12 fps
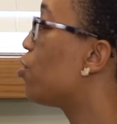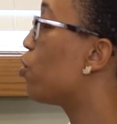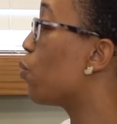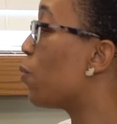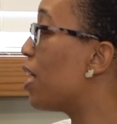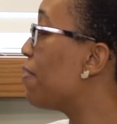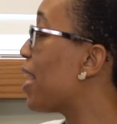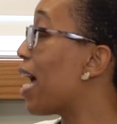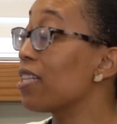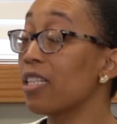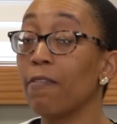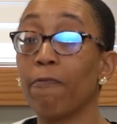so
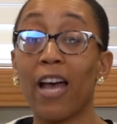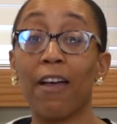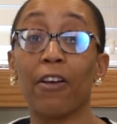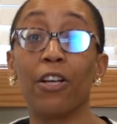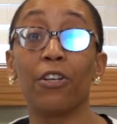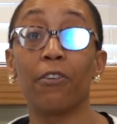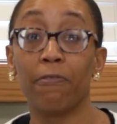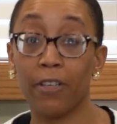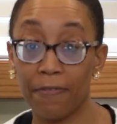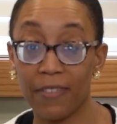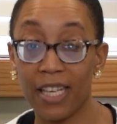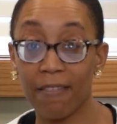
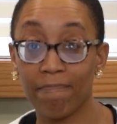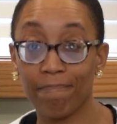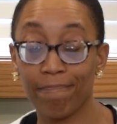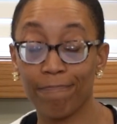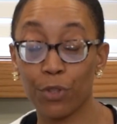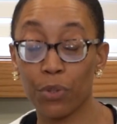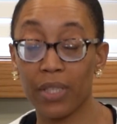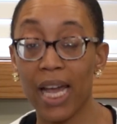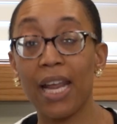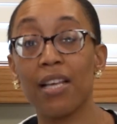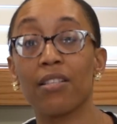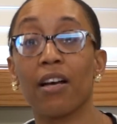1,550. So
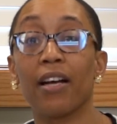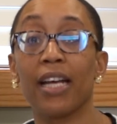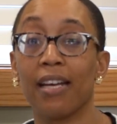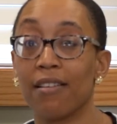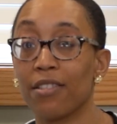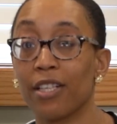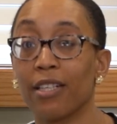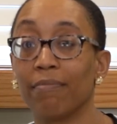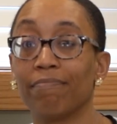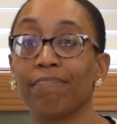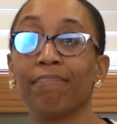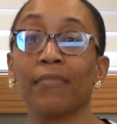that is our answer.
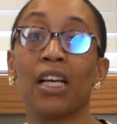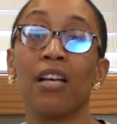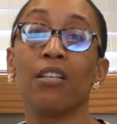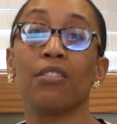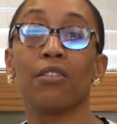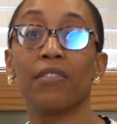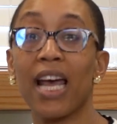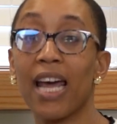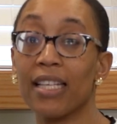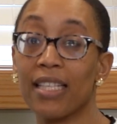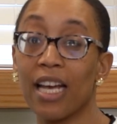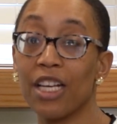So
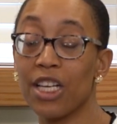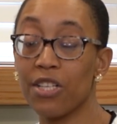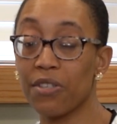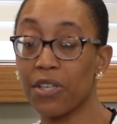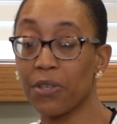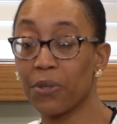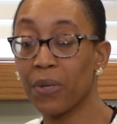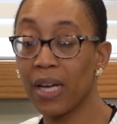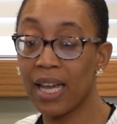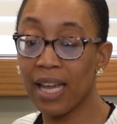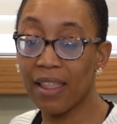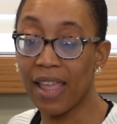that is how you do
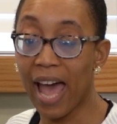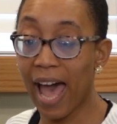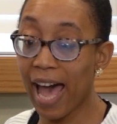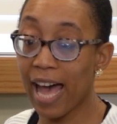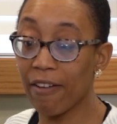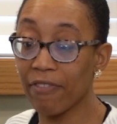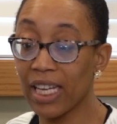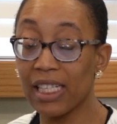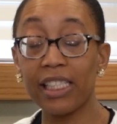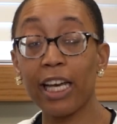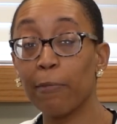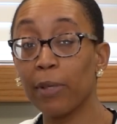the halve
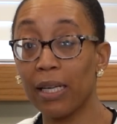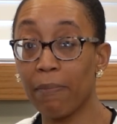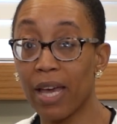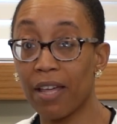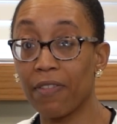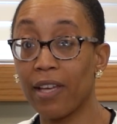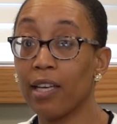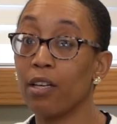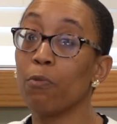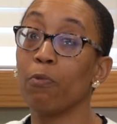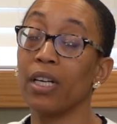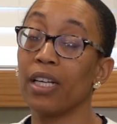and doubling
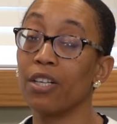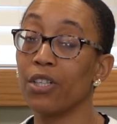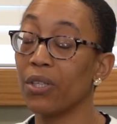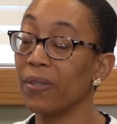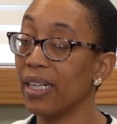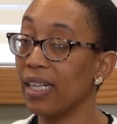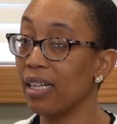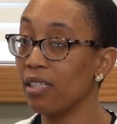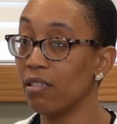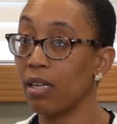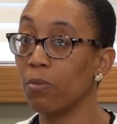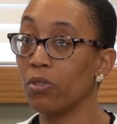method when you're
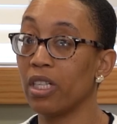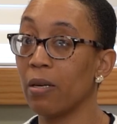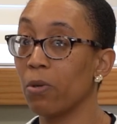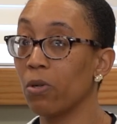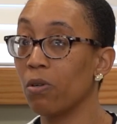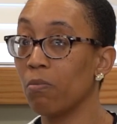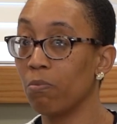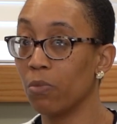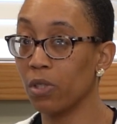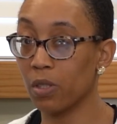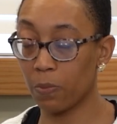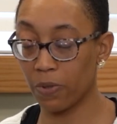doing double
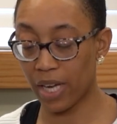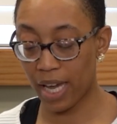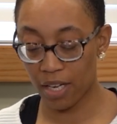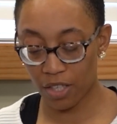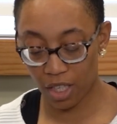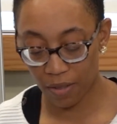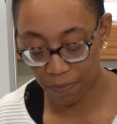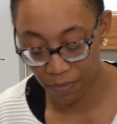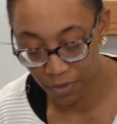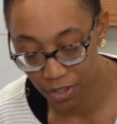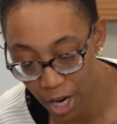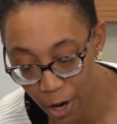
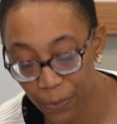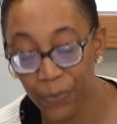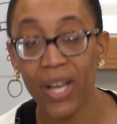multiplication. So